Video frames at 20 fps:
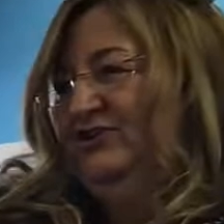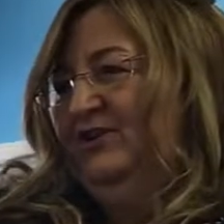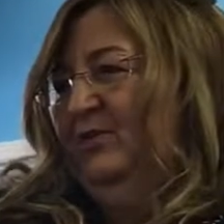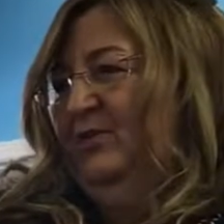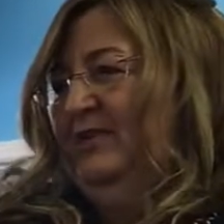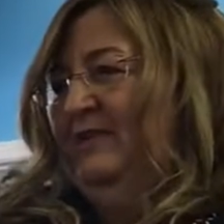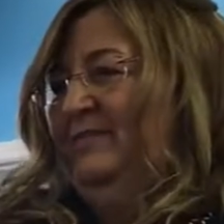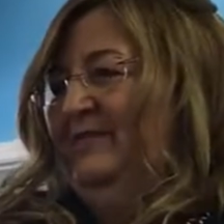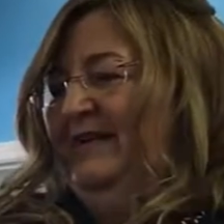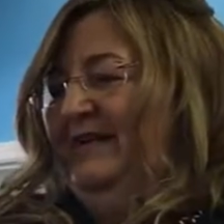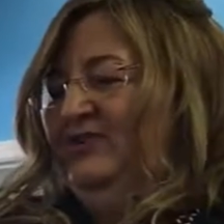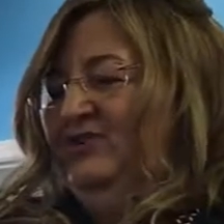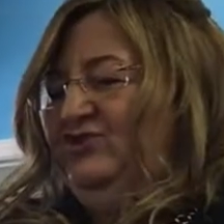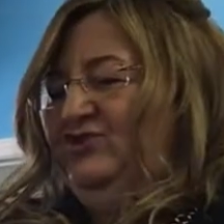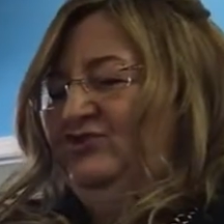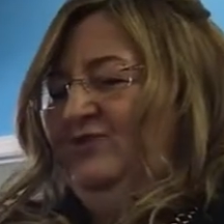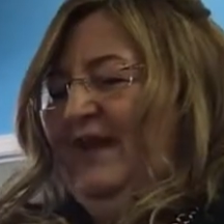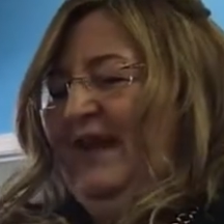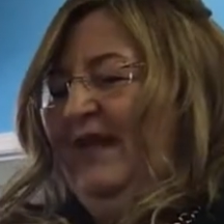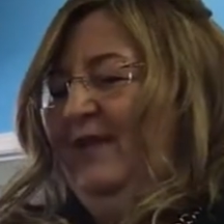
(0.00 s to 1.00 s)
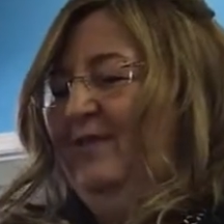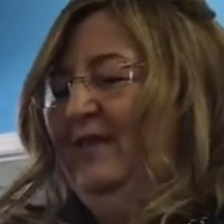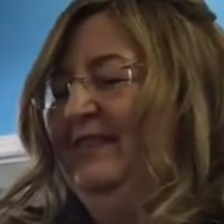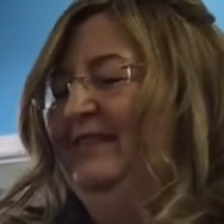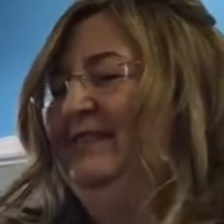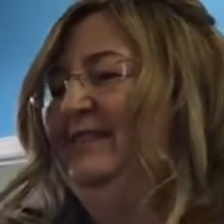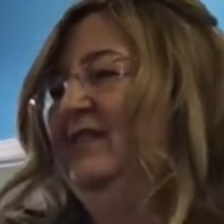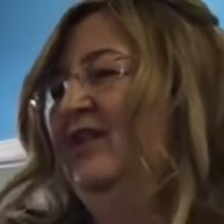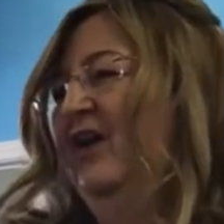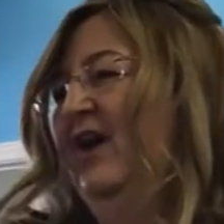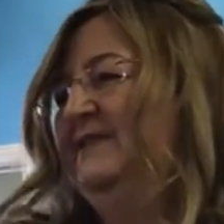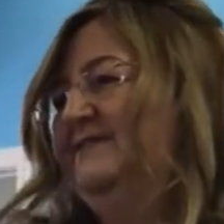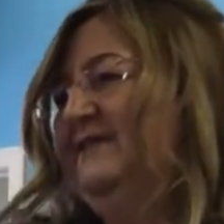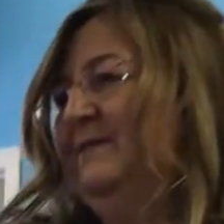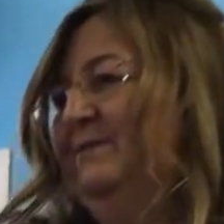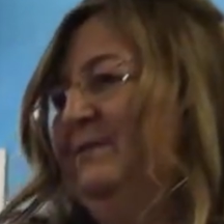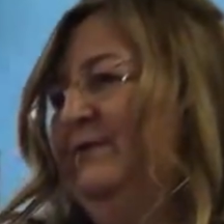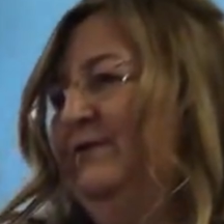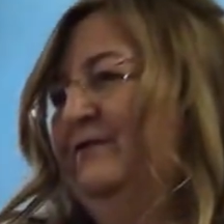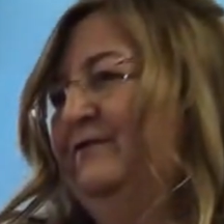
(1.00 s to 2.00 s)
there would have been a tray with lots
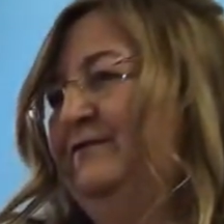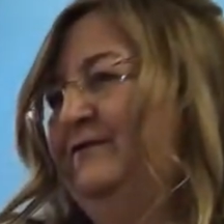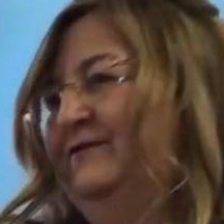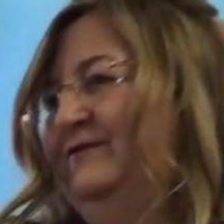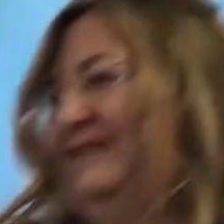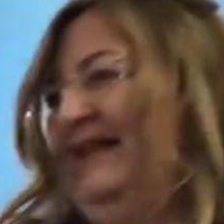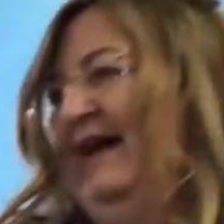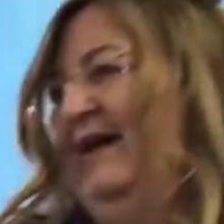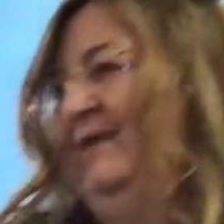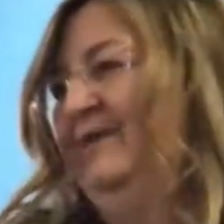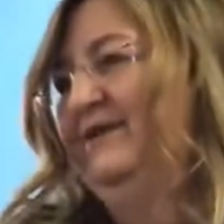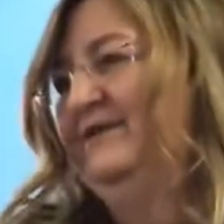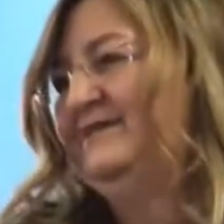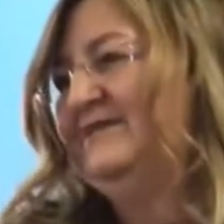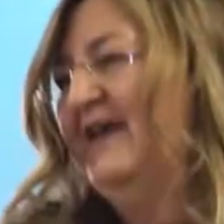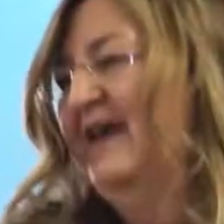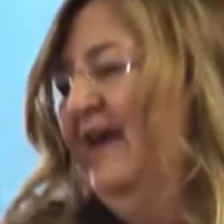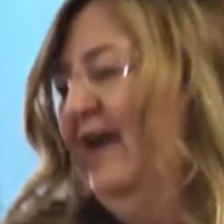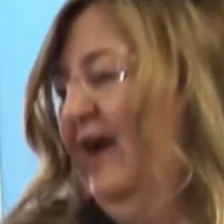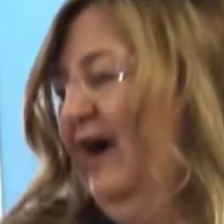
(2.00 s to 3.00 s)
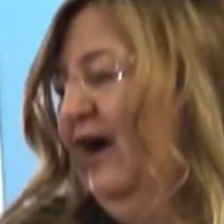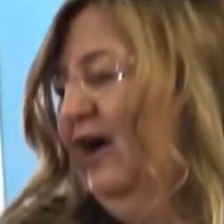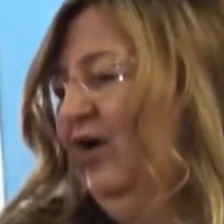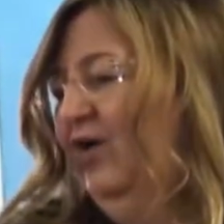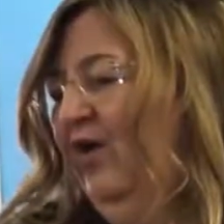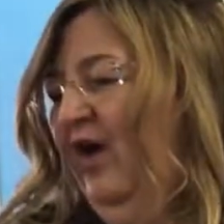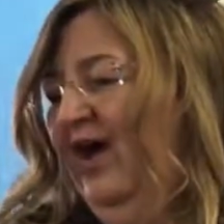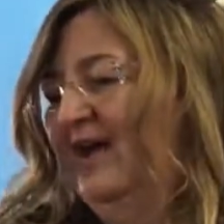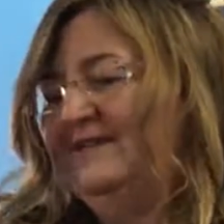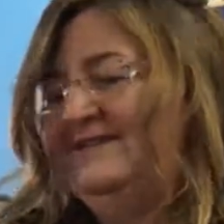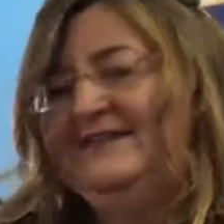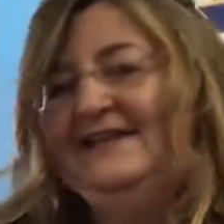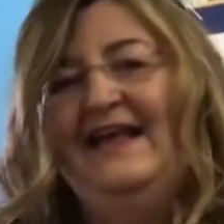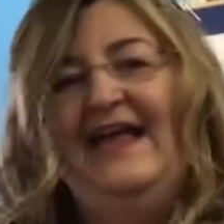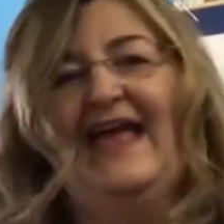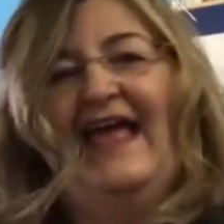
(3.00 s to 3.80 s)
of beautiful flowers, a cross,